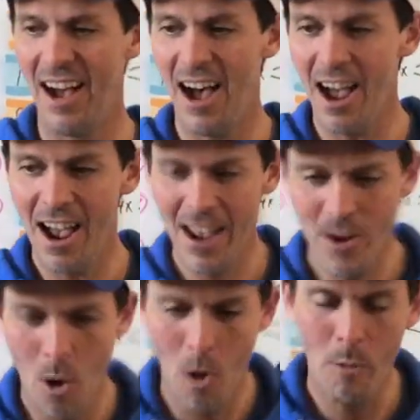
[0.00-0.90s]
I
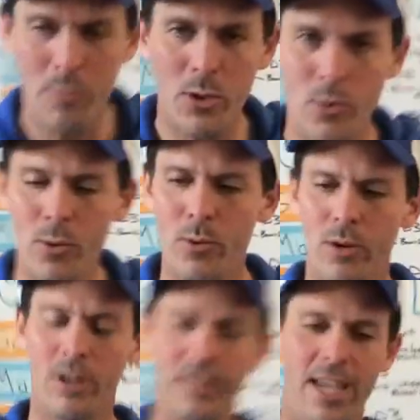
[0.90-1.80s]
hope
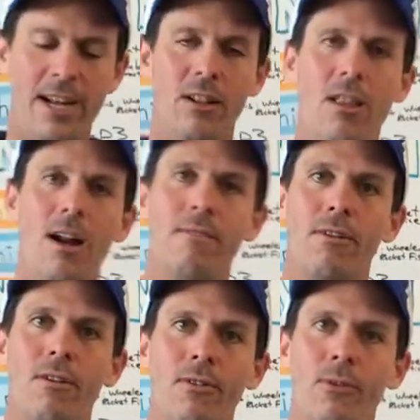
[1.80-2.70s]
you gain a lot of
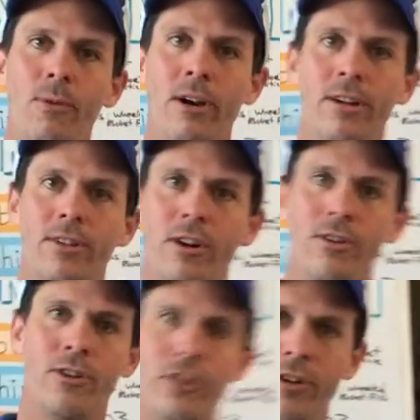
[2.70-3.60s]
Earth awareness on
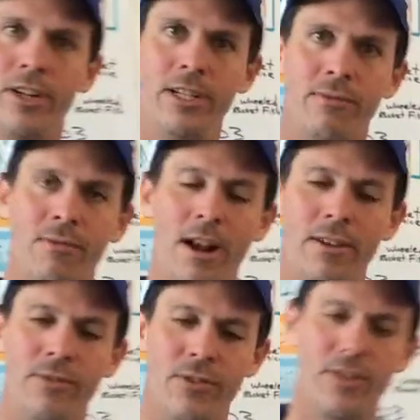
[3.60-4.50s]
your journeys,
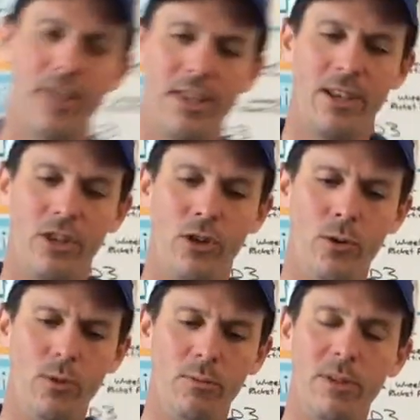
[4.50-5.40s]
friends.
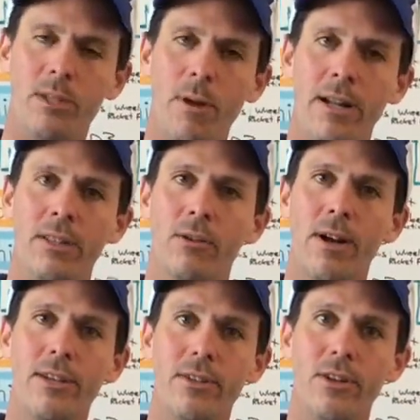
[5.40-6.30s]
You will be spending the
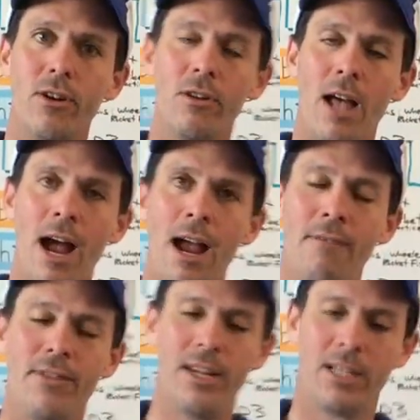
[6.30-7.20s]
rest of your
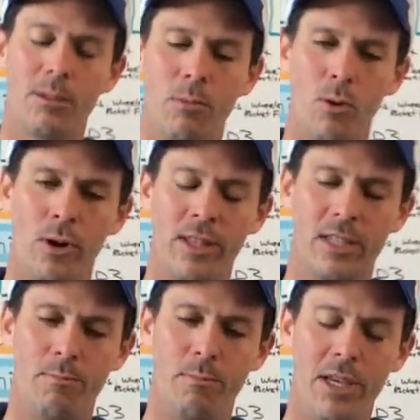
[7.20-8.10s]
lives exploring
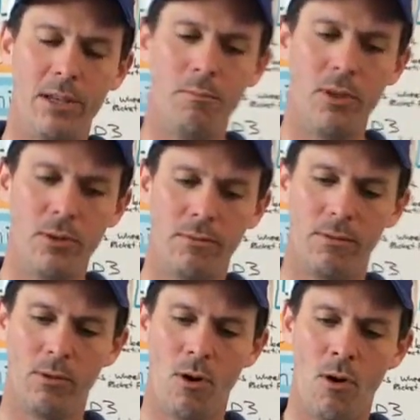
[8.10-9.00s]
this big,
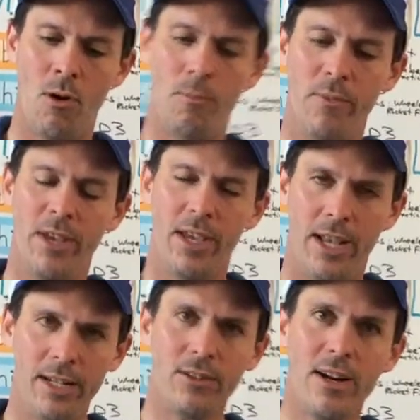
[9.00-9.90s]
beautiful home.
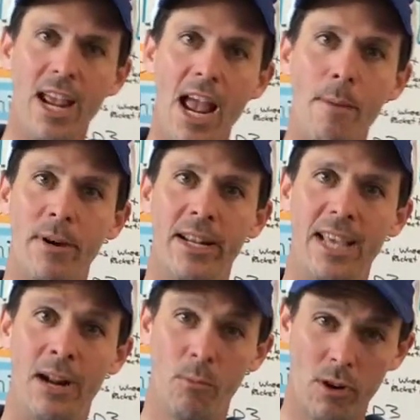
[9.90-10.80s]
And it's going to happen
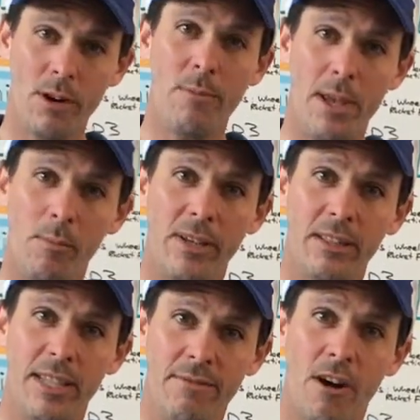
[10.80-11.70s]
again. We're going to be able
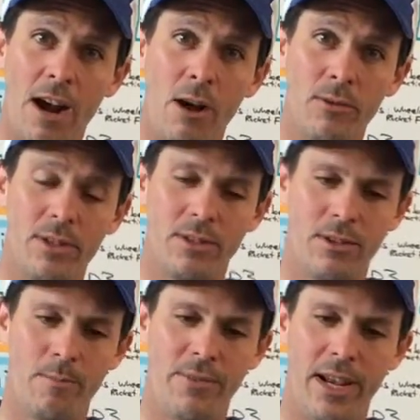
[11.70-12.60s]
to leave our houses
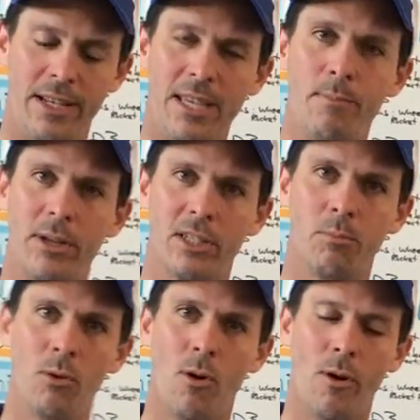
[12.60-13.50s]
someday and keep
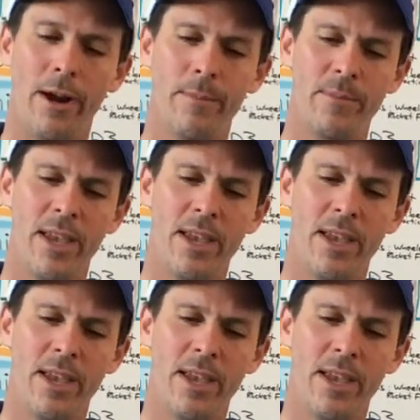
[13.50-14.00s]
exploring.